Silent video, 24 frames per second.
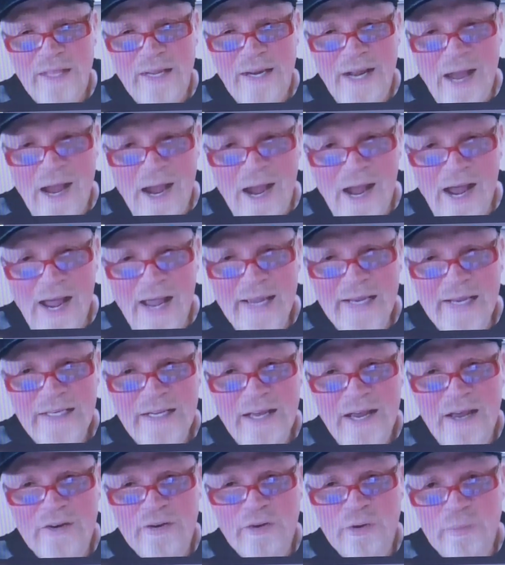hide
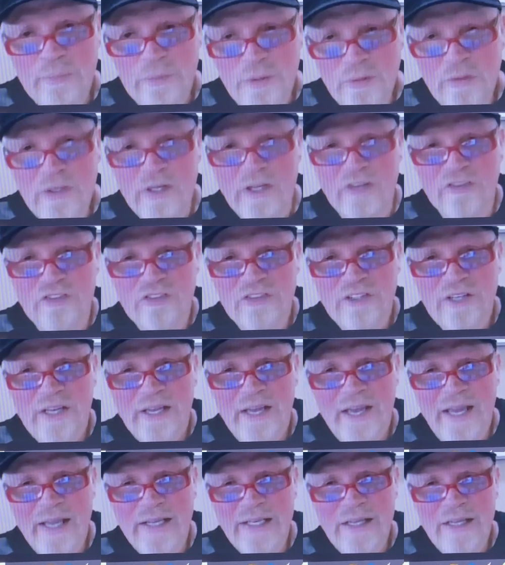under mucus,
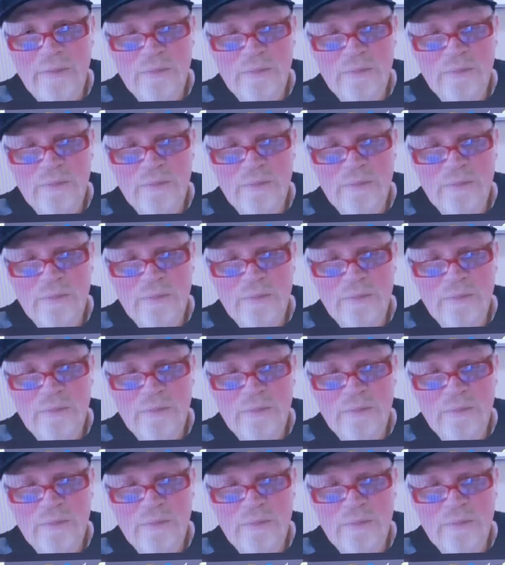and the